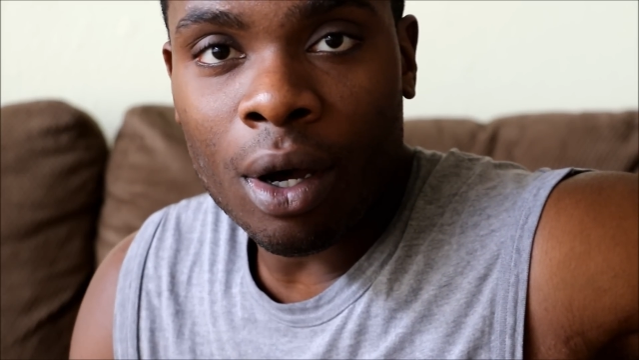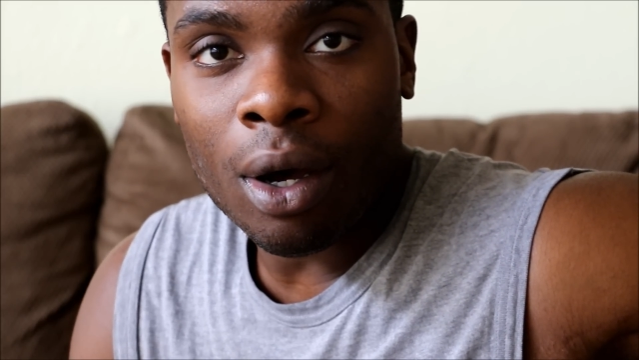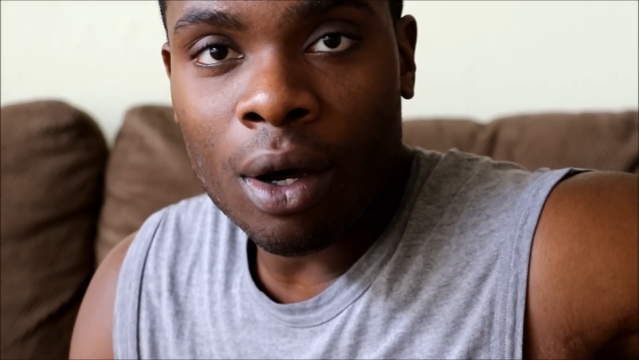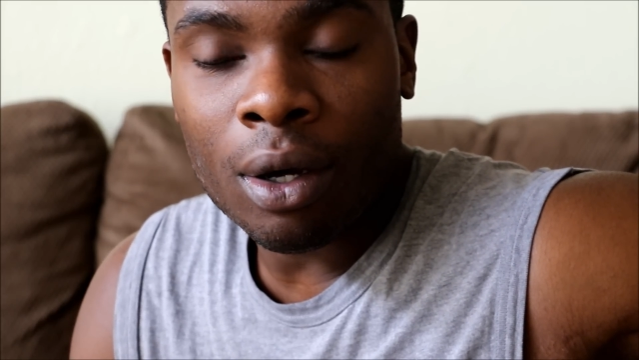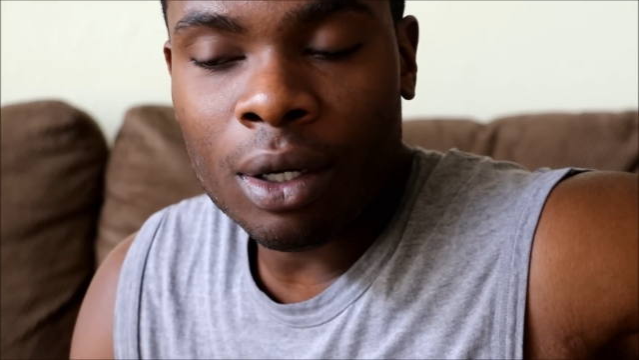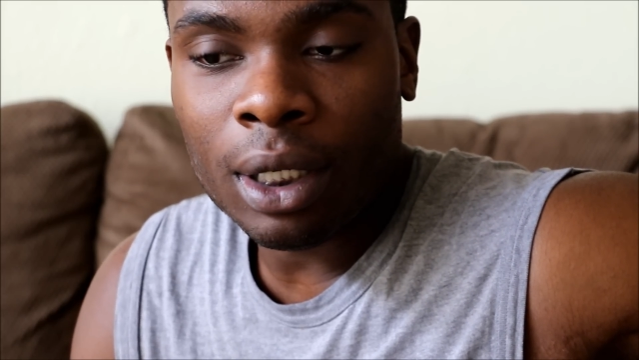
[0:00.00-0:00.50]

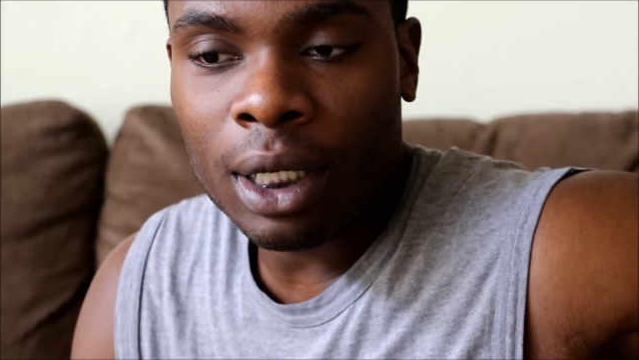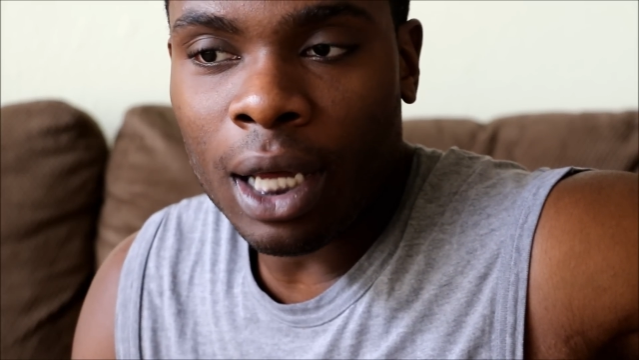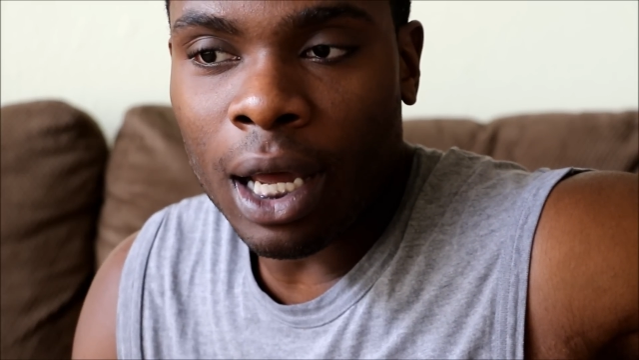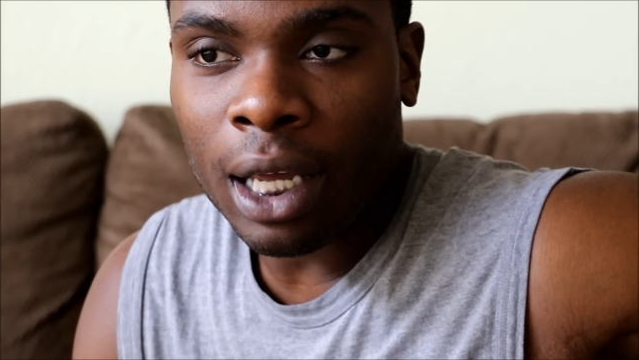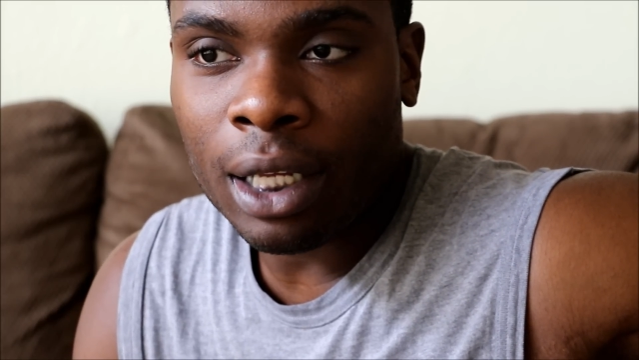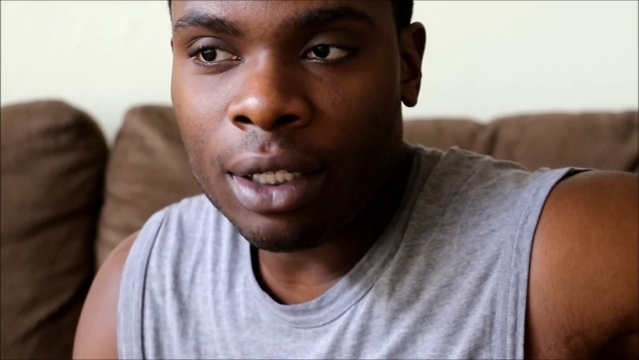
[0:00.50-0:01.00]
all
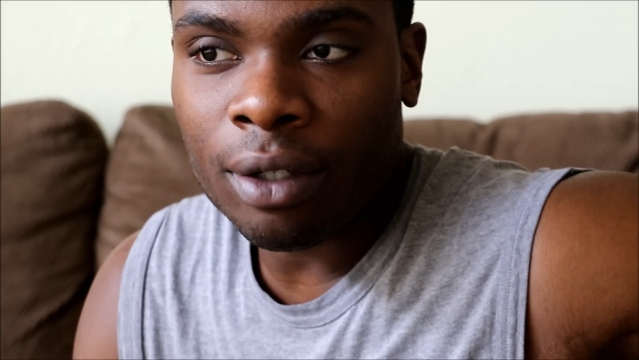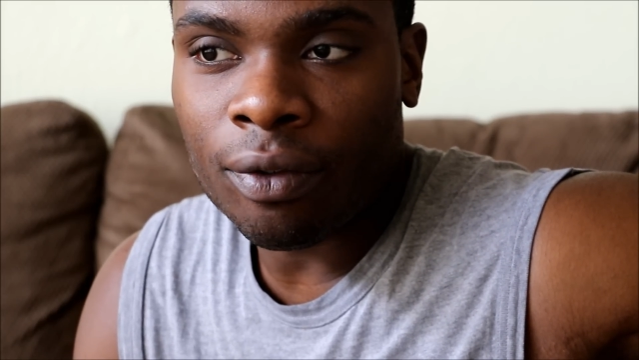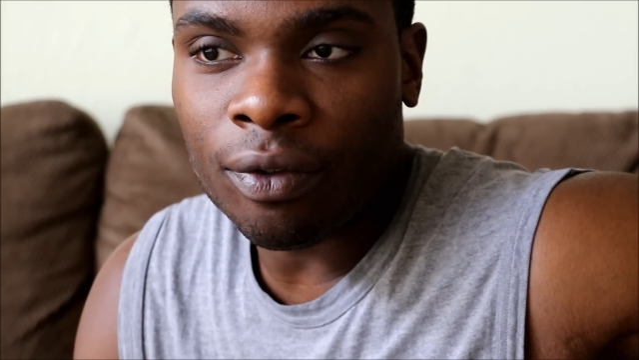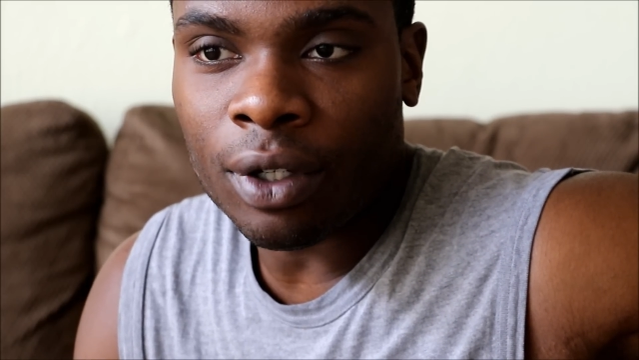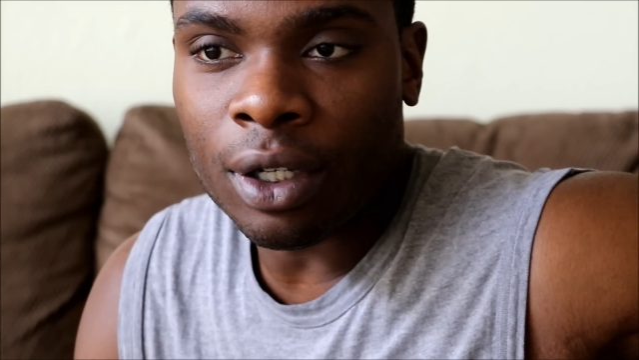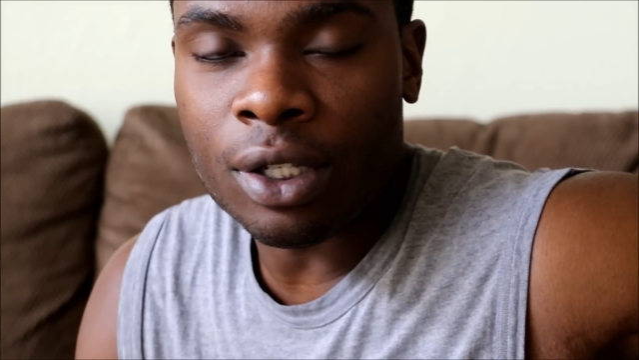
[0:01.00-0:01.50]
kind
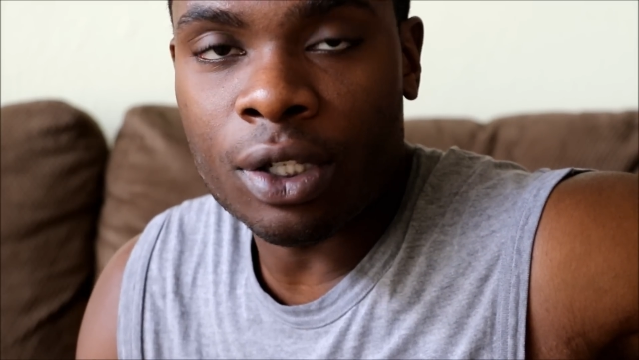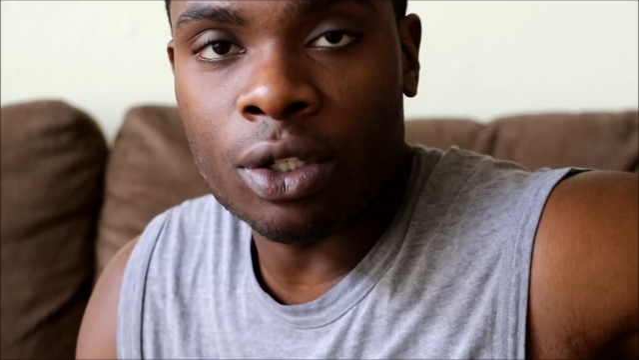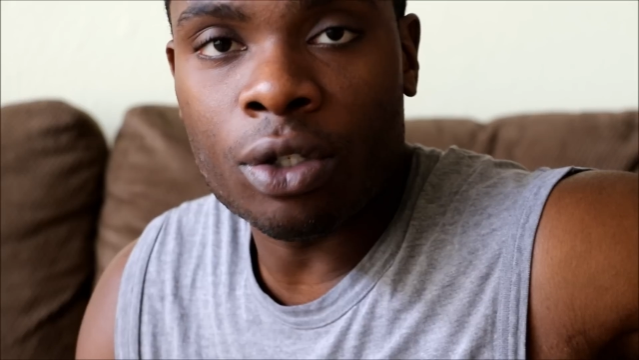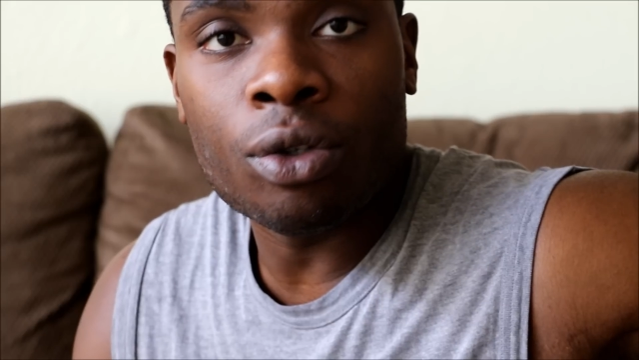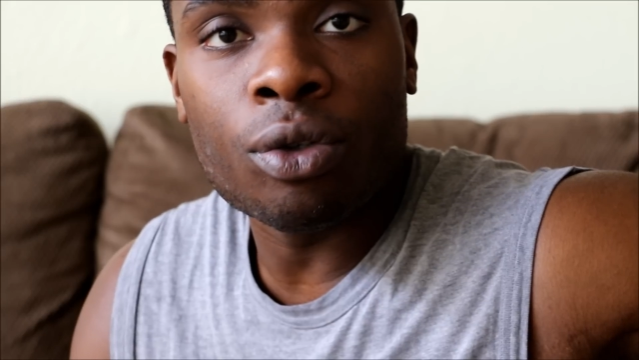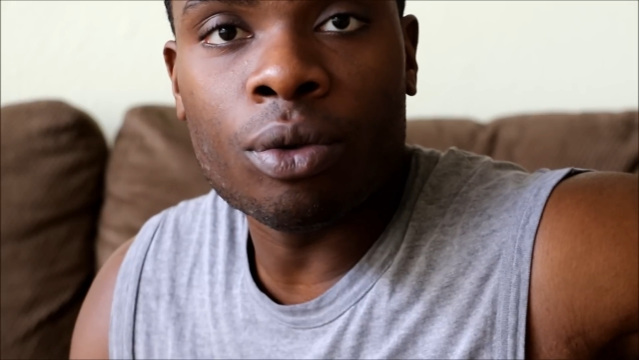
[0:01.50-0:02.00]
of
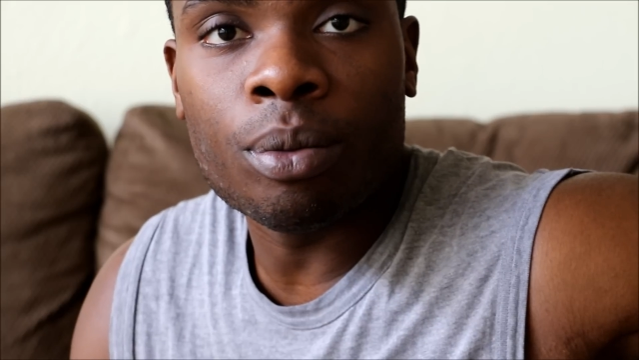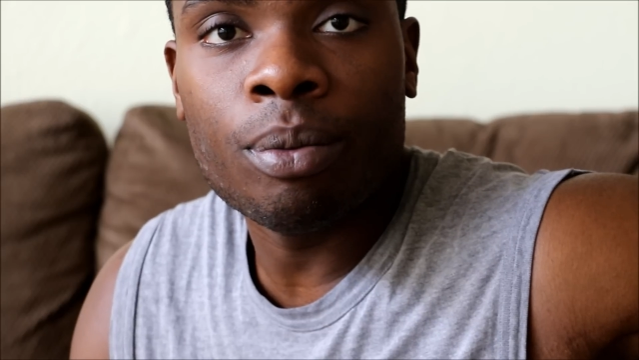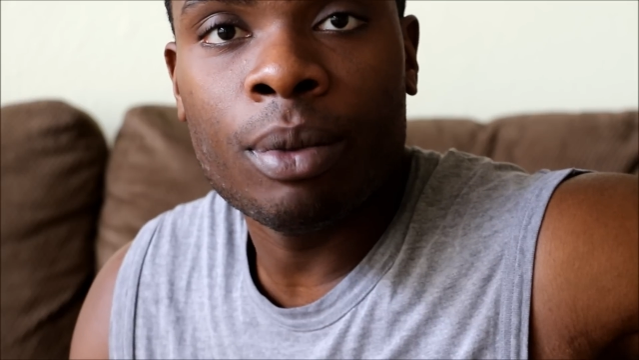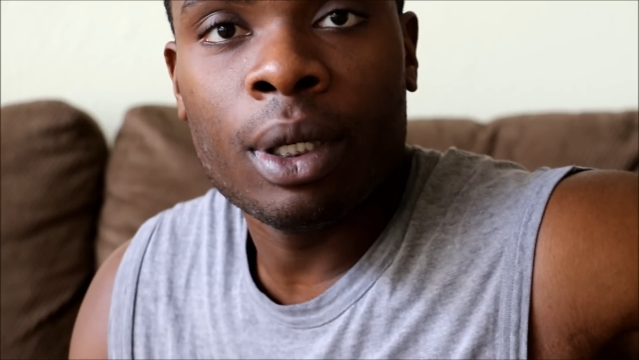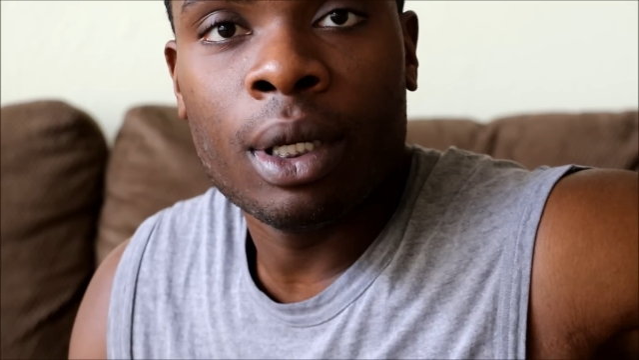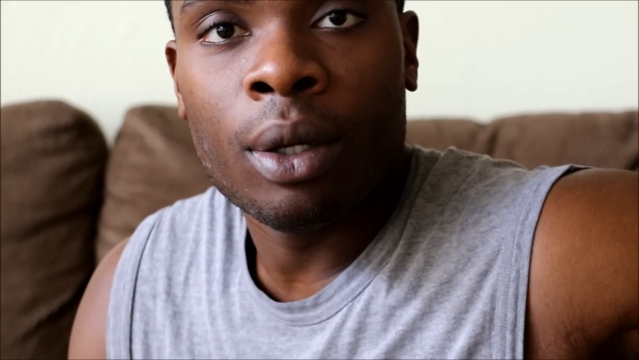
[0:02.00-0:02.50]
assume